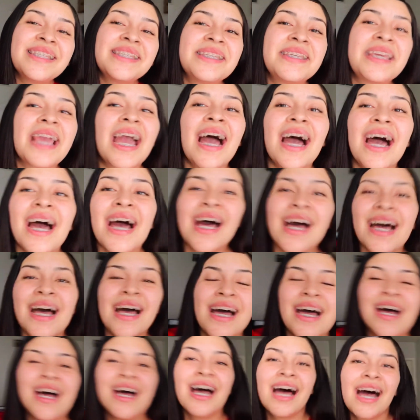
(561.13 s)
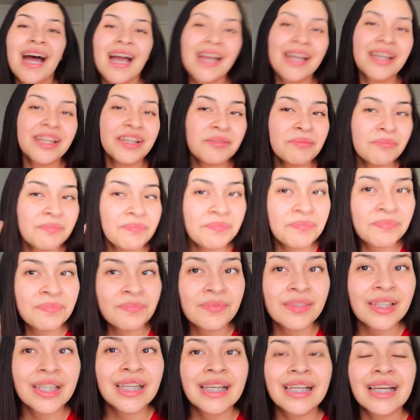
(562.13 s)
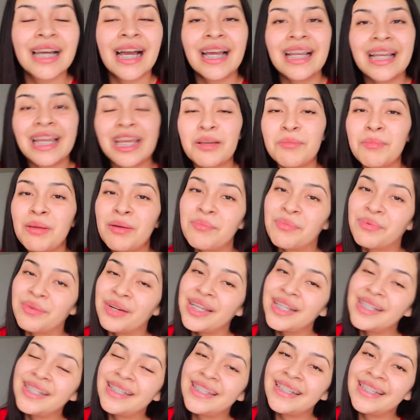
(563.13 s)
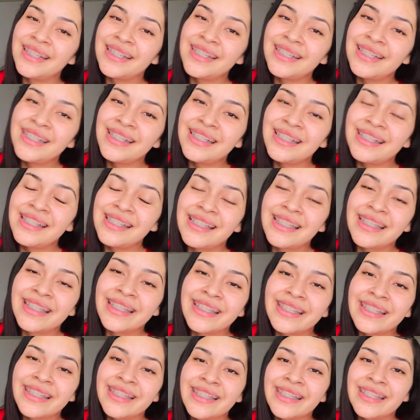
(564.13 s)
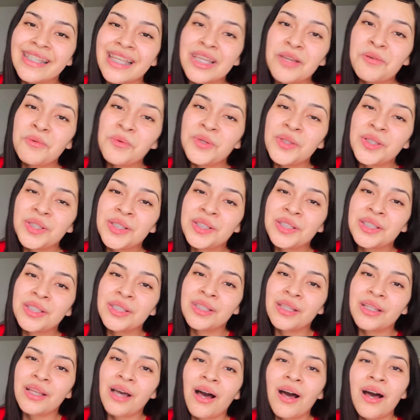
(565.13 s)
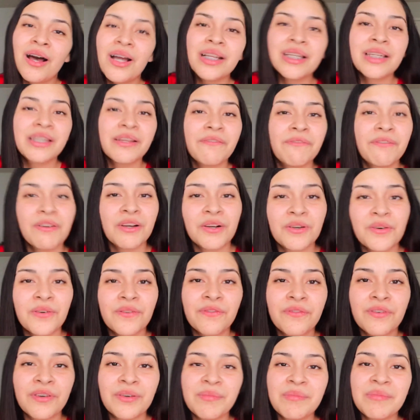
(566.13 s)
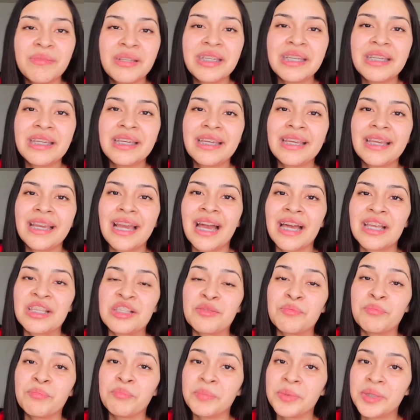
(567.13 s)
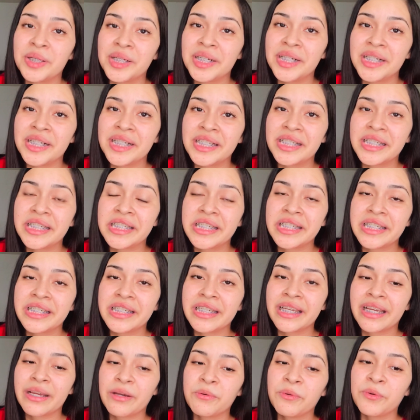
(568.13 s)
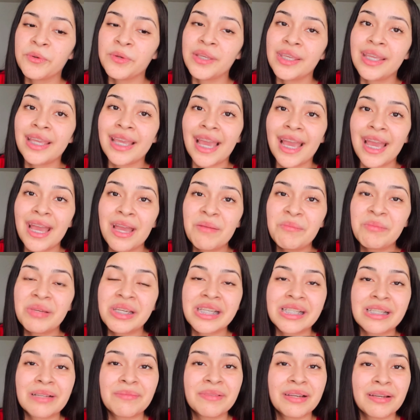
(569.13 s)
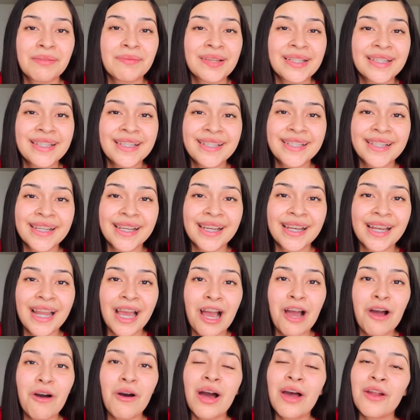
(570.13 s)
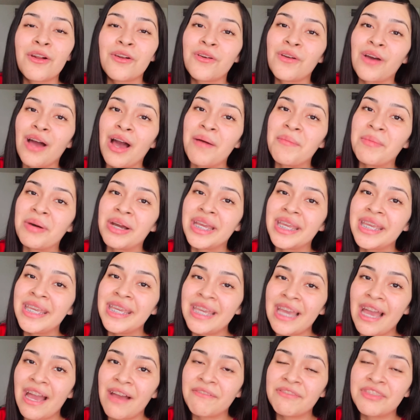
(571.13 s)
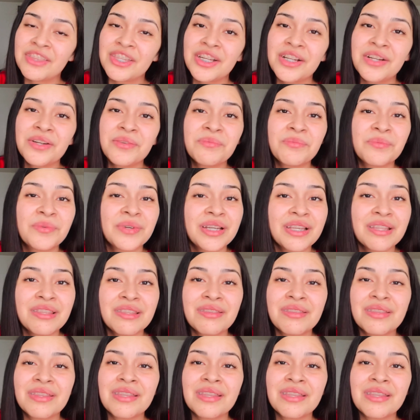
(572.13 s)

yeah I'm I like my braces it was not difficult for me as much well yeah because I'm gonna get my teeth taken out I don't know how I'm gonna eat after with